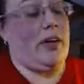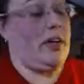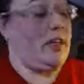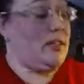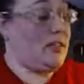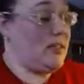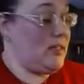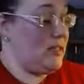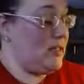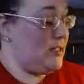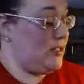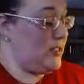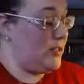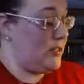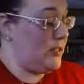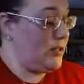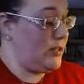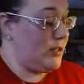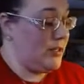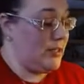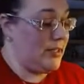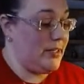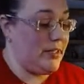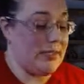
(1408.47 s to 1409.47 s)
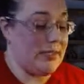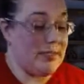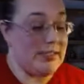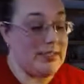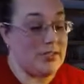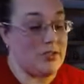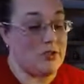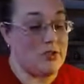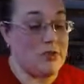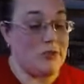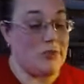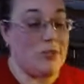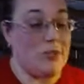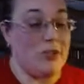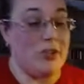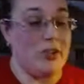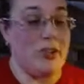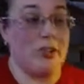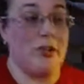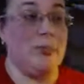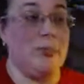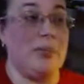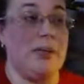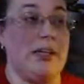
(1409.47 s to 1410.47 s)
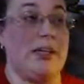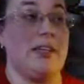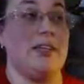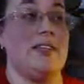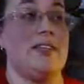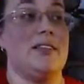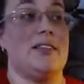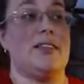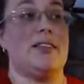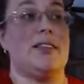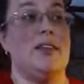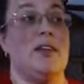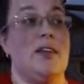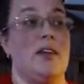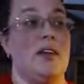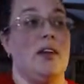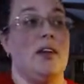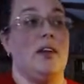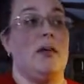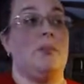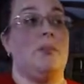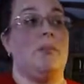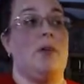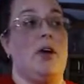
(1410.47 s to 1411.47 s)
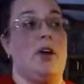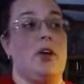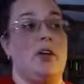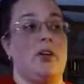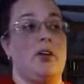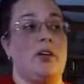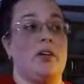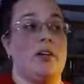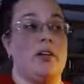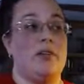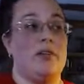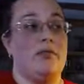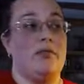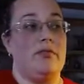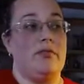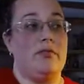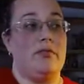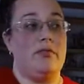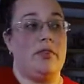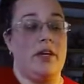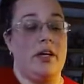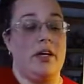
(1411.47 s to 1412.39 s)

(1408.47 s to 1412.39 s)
He's considered an essential worker because part of